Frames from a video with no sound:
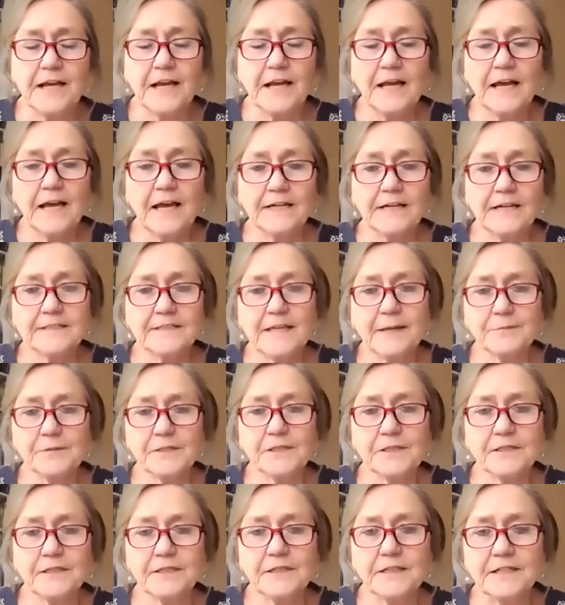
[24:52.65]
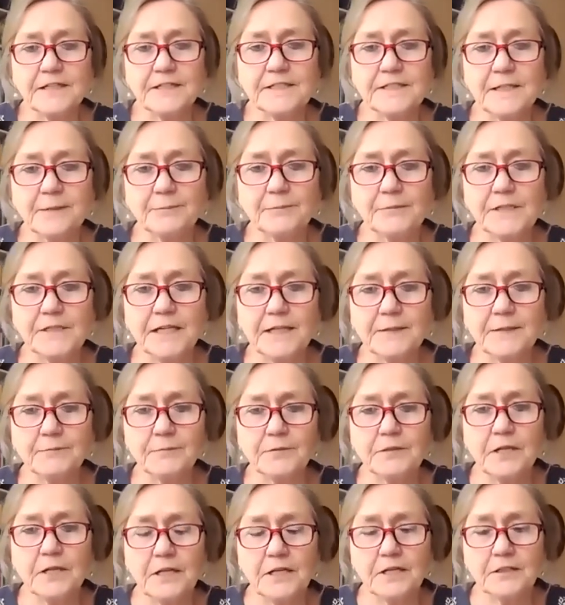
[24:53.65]
accepting the need sometimes
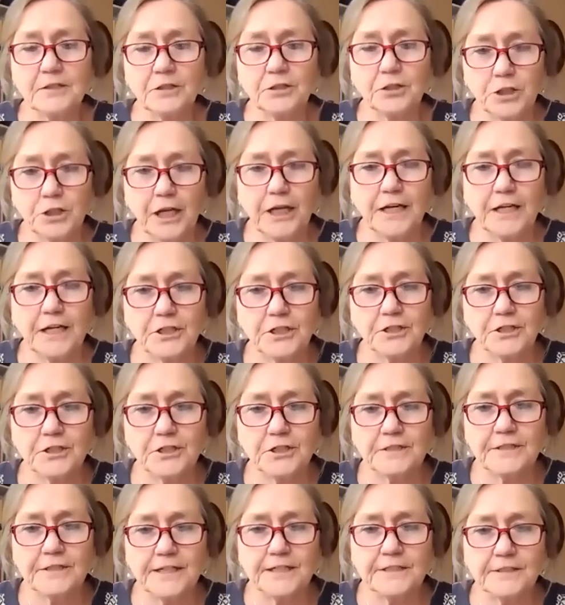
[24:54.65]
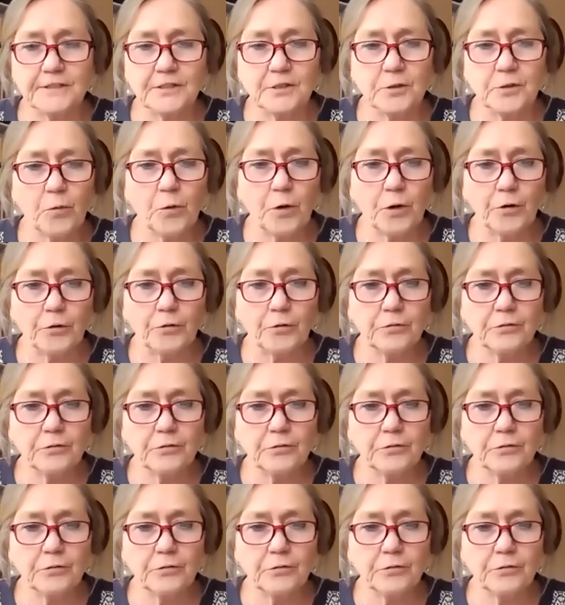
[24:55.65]
to challenge the status quo,